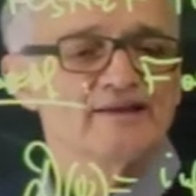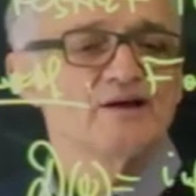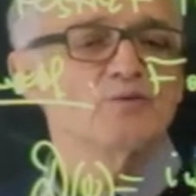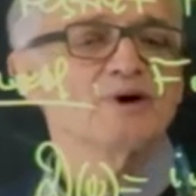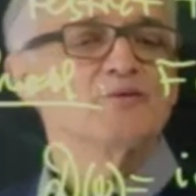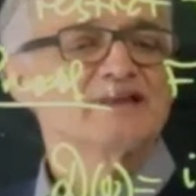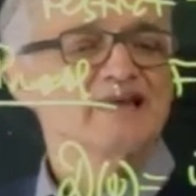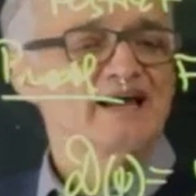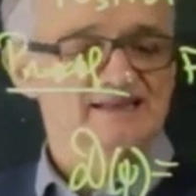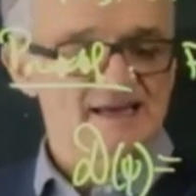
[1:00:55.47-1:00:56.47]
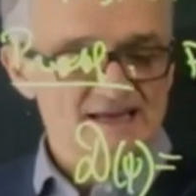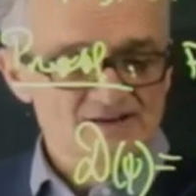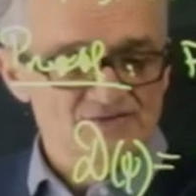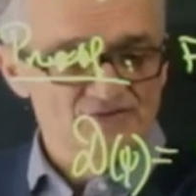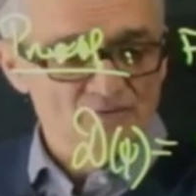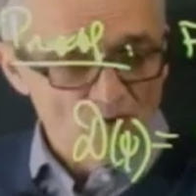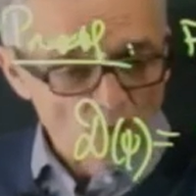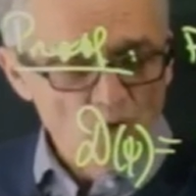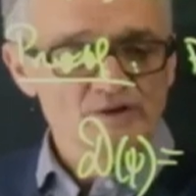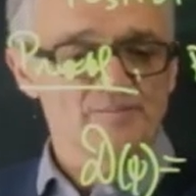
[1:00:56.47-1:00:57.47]
than when we take the inf over
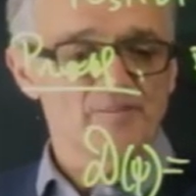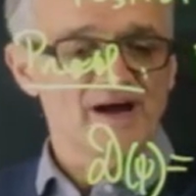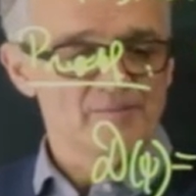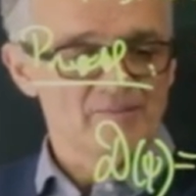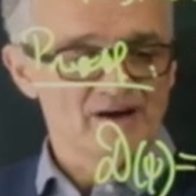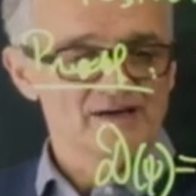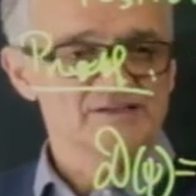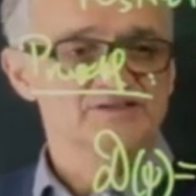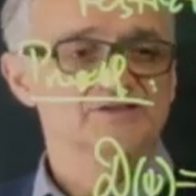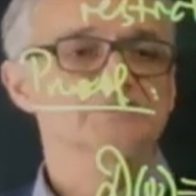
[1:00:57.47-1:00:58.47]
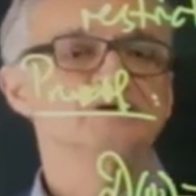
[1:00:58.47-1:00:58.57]
all the pi bars,